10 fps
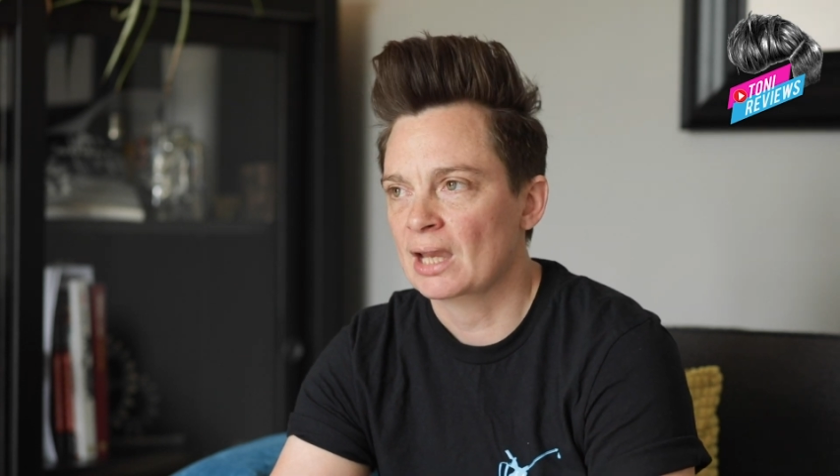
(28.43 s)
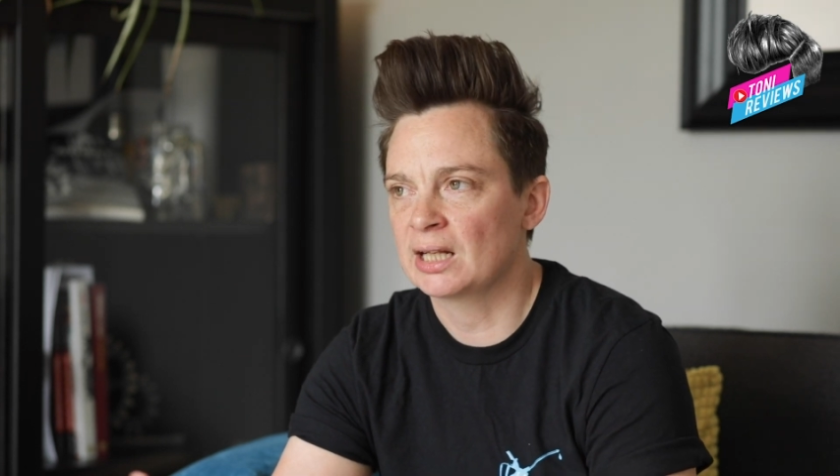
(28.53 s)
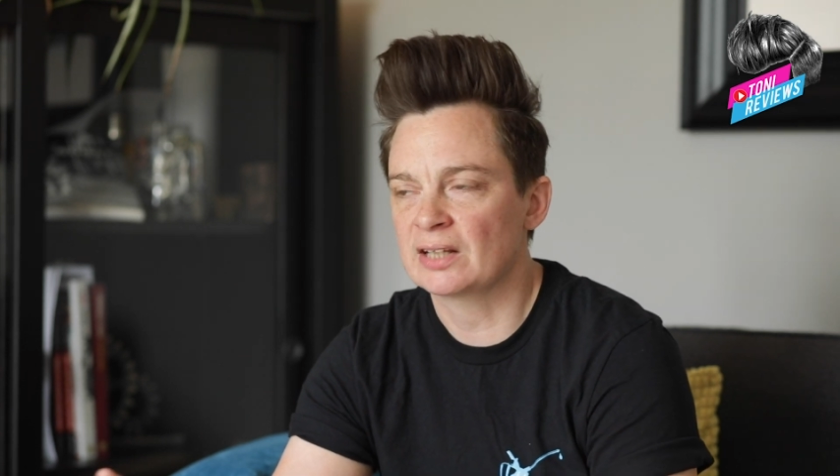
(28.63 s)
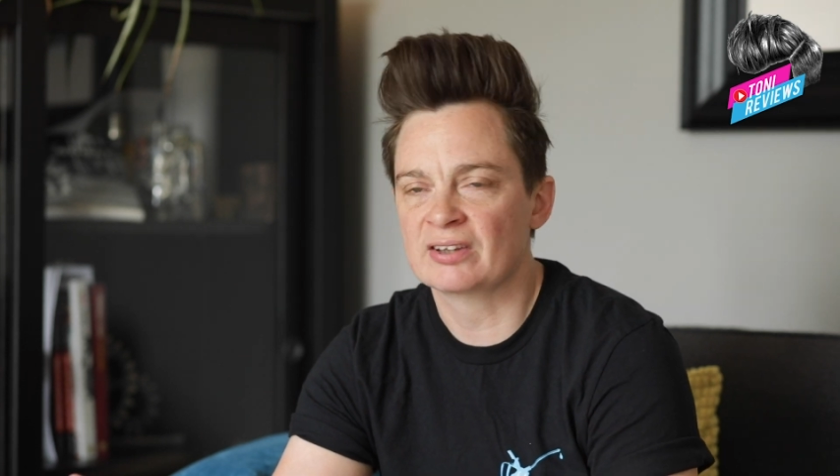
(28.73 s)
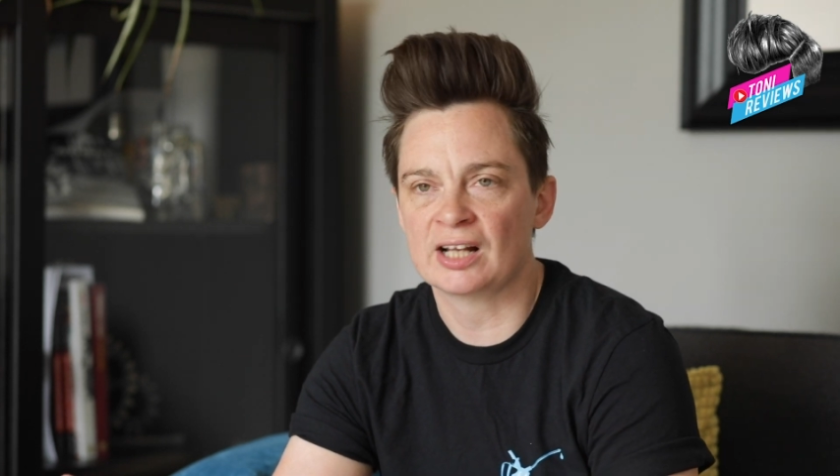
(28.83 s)

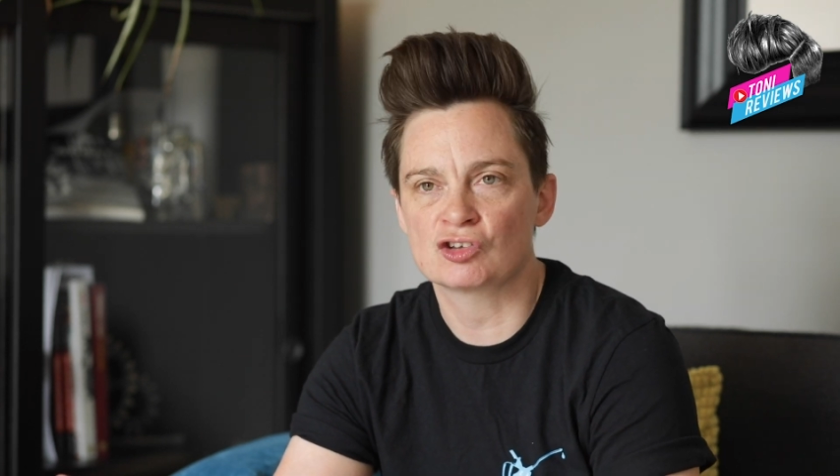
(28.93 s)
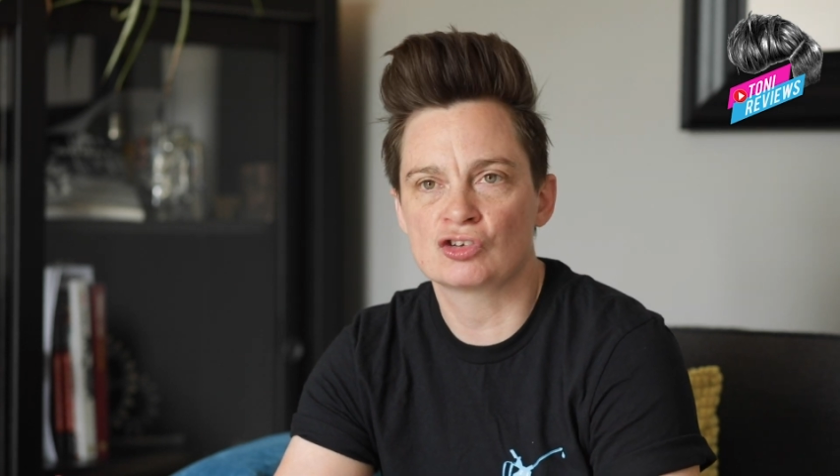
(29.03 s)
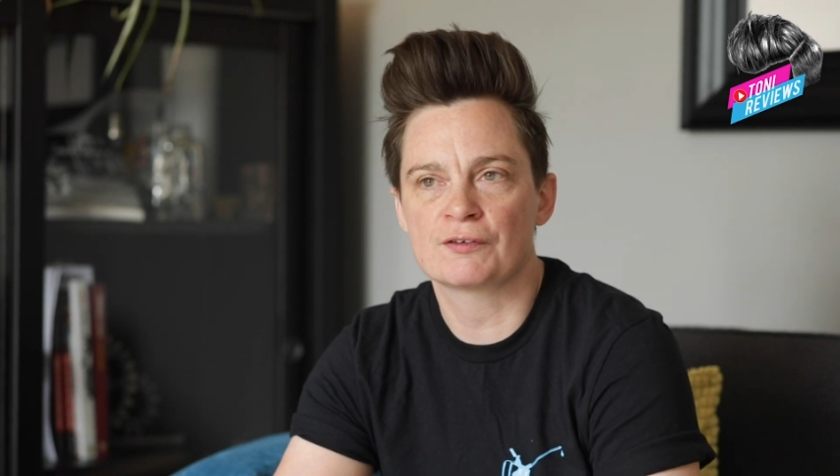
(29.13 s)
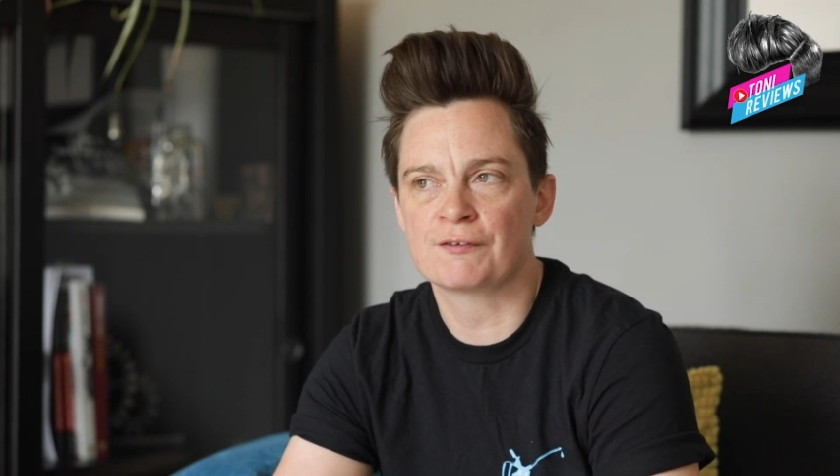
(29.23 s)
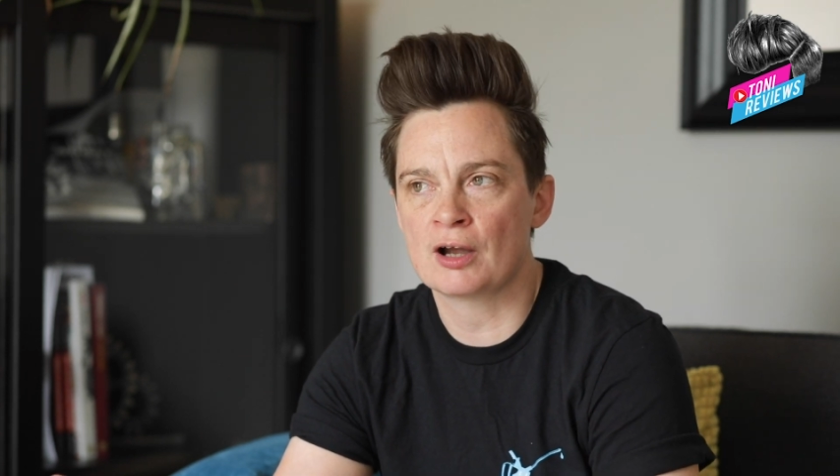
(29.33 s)
and attached
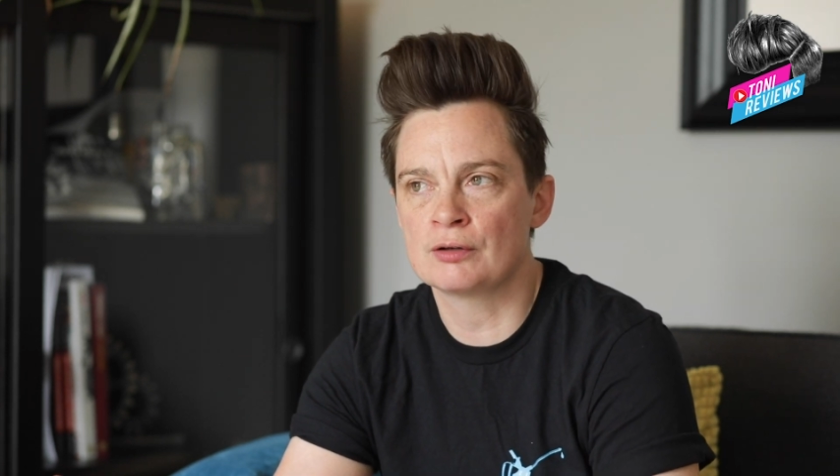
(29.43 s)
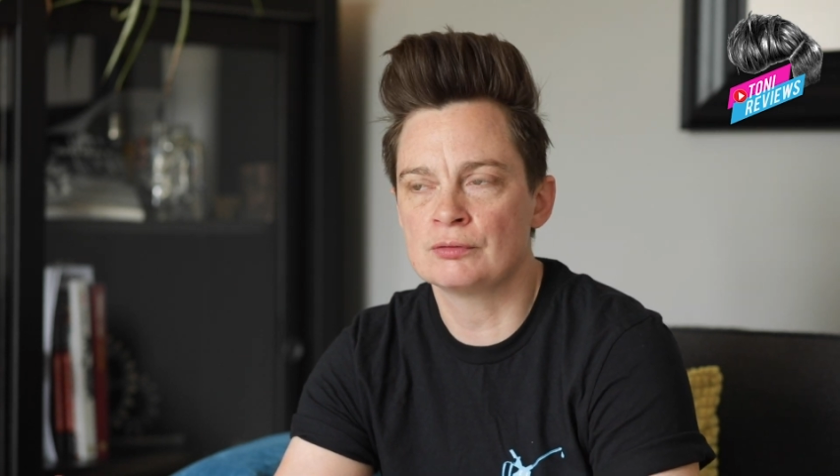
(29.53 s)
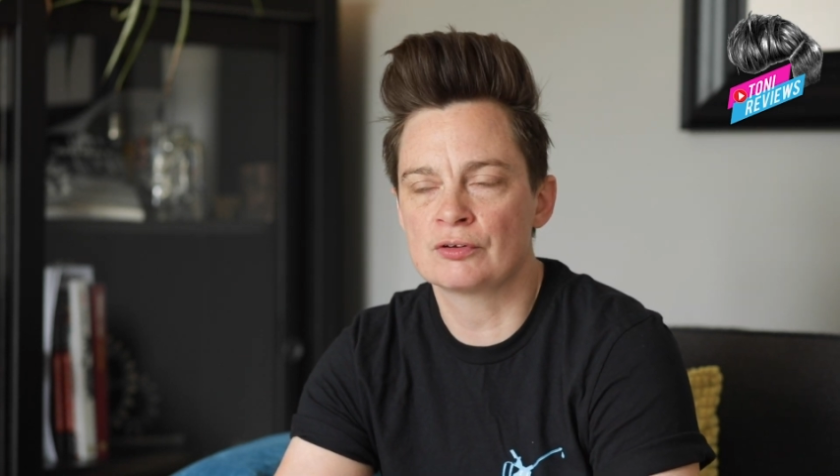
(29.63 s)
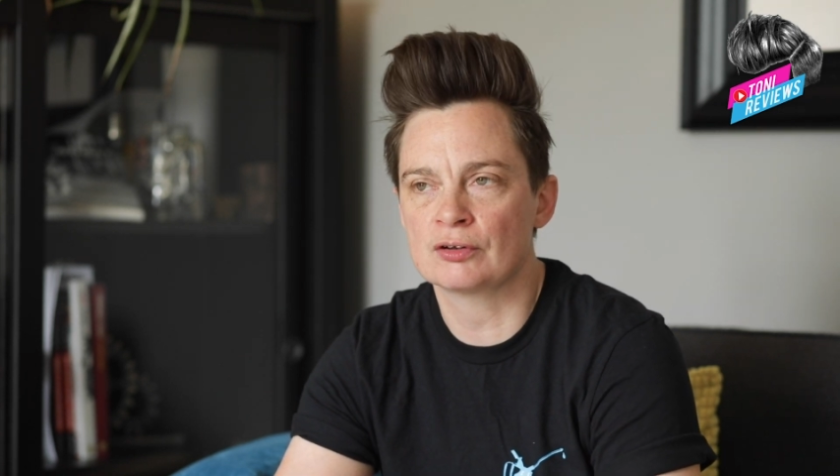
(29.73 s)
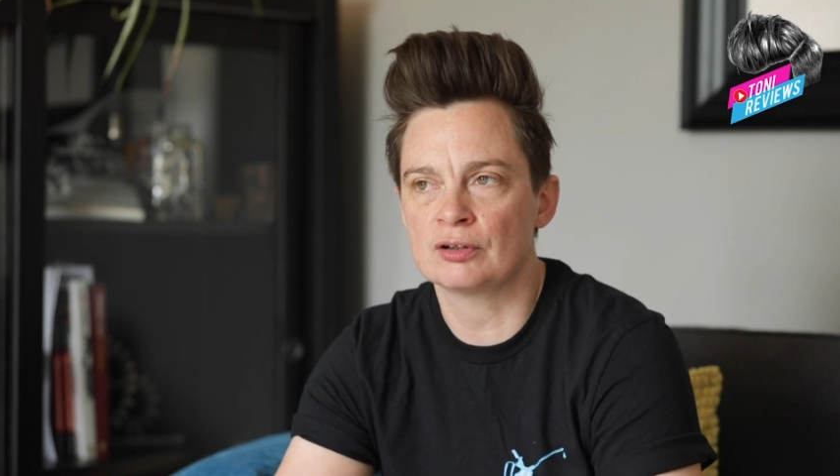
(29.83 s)
your
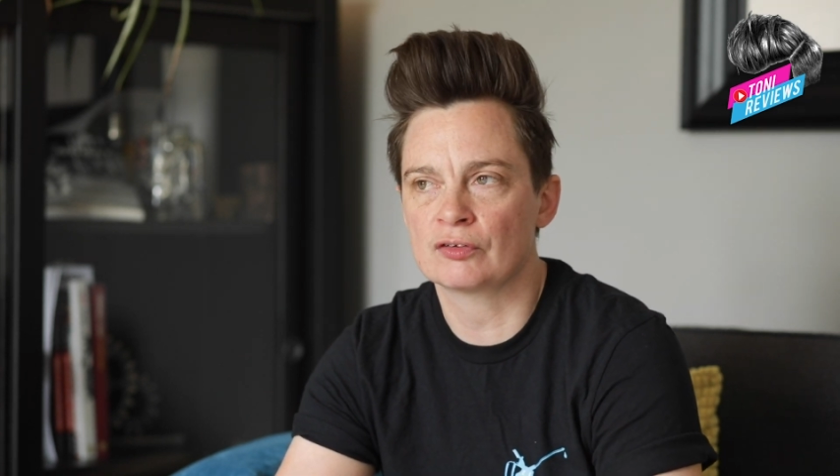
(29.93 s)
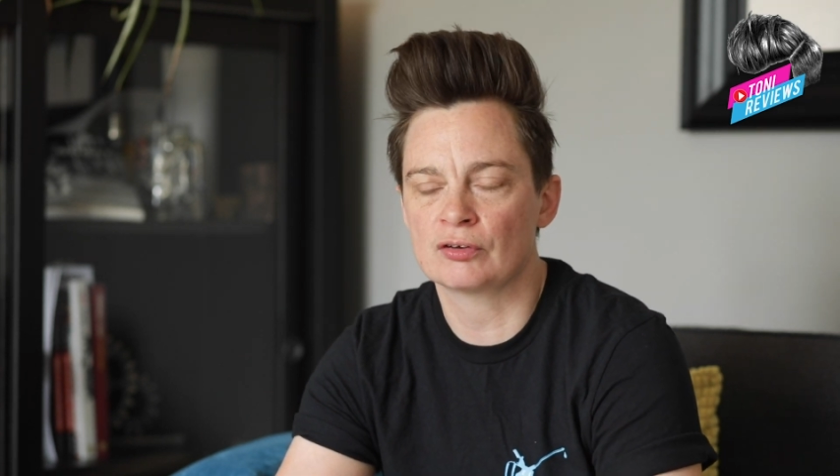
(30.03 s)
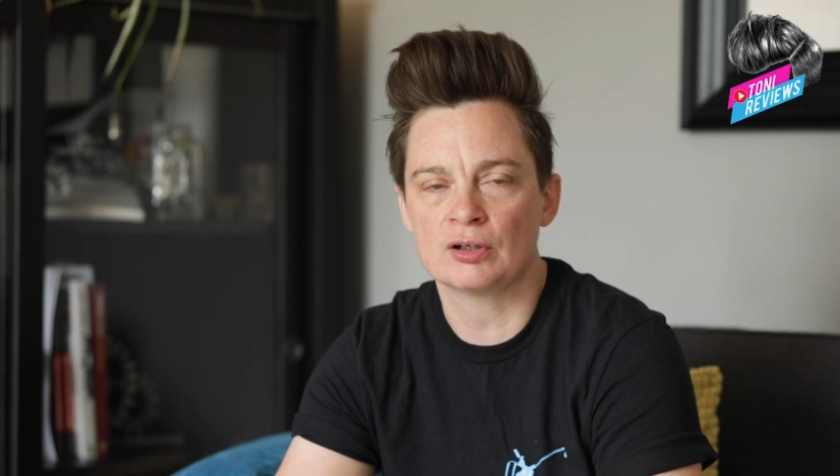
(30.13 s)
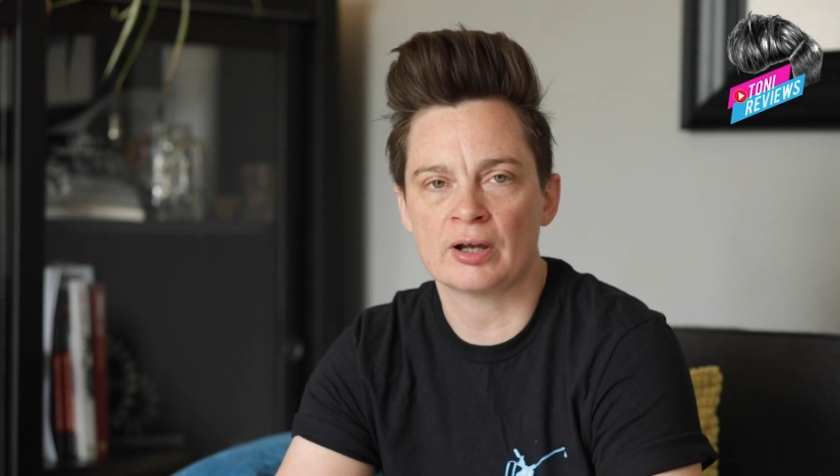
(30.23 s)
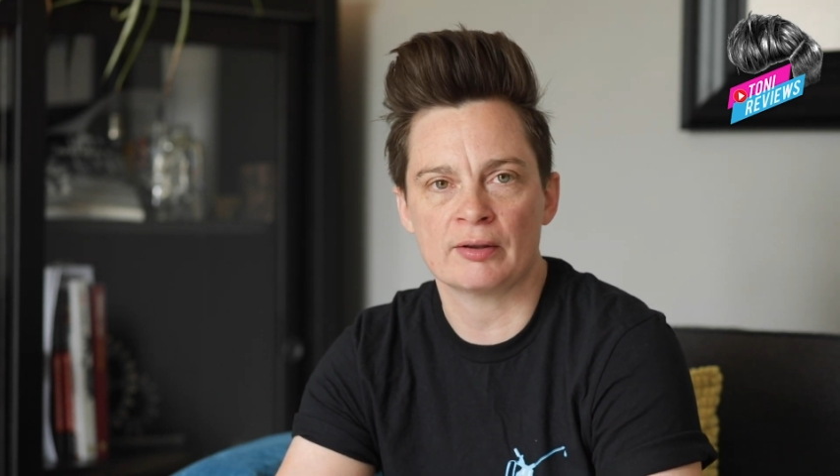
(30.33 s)
phone
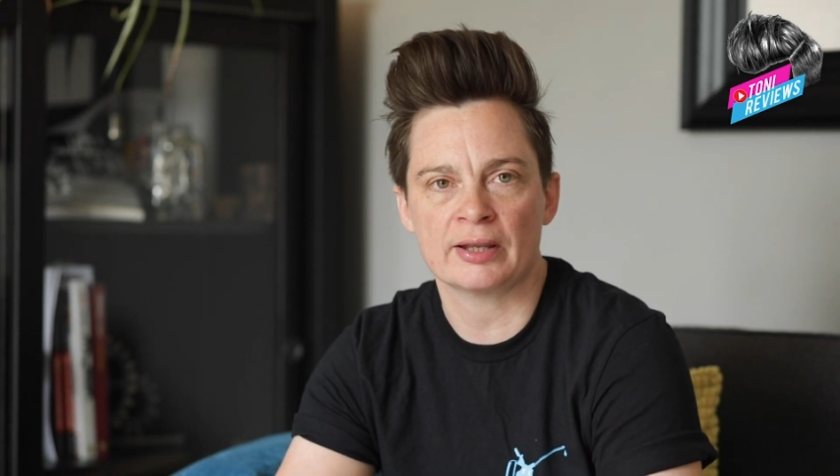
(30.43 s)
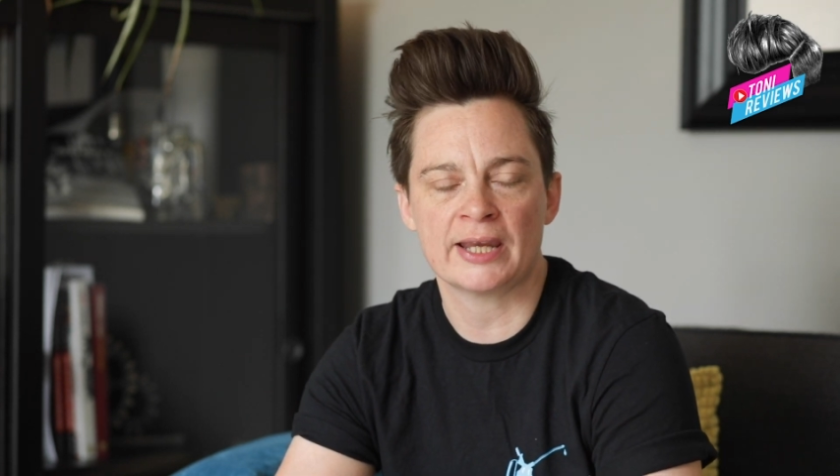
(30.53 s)
to your